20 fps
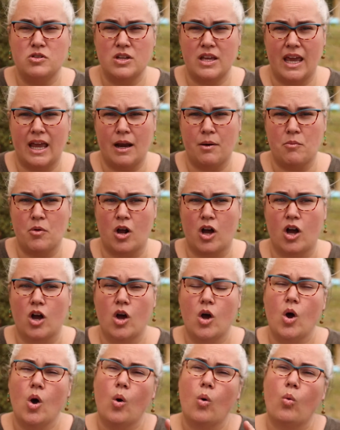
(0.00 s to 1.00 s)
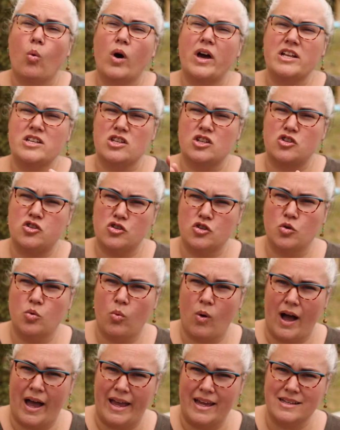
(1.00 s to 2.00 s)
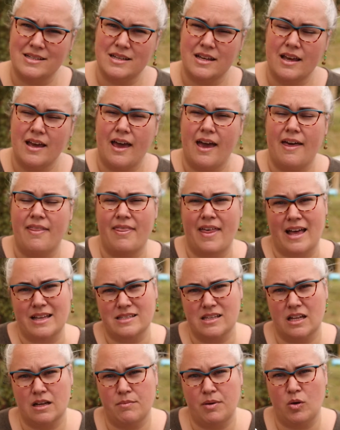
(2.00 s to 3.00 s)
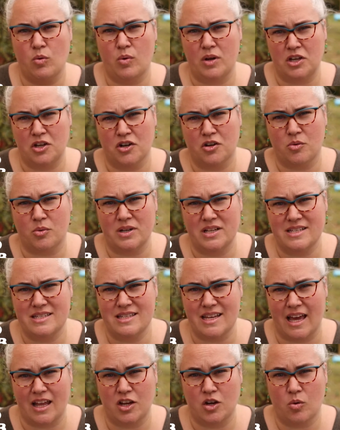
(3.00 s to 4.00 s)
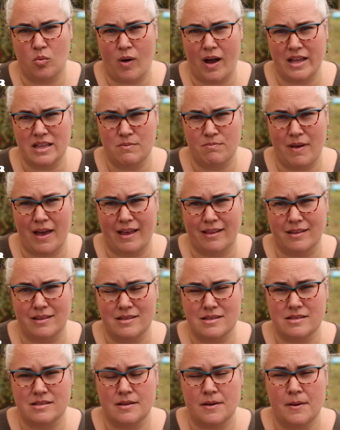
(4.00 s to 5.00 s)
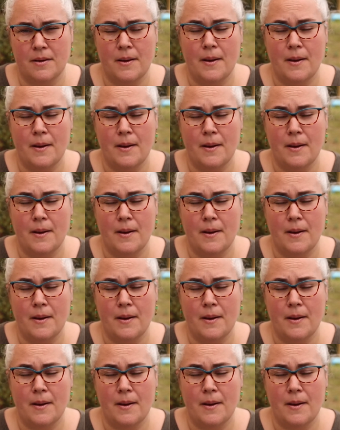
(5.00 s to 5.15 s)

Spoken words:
camera what is a true white. And that's going to be when you're going to set your white balance.